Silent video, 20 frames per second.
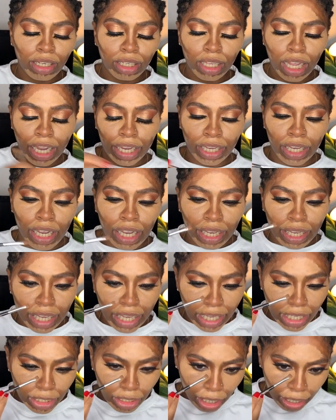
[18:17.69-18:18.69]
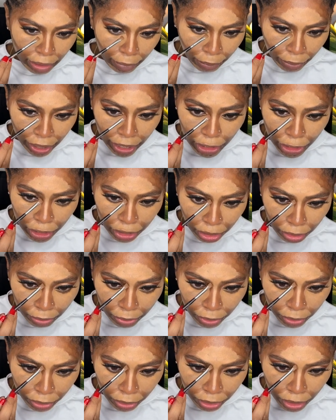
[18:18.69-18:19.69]
Like kids are
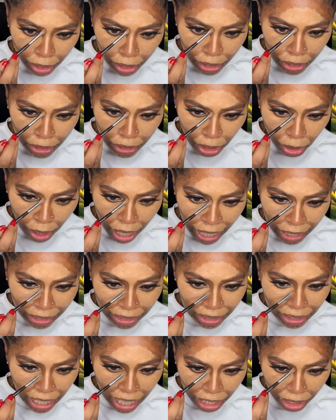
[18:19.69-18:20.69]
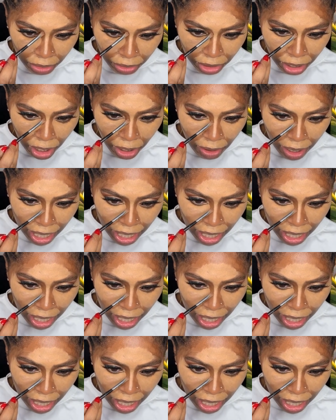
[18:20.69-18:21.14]
impressionable. So I don't know.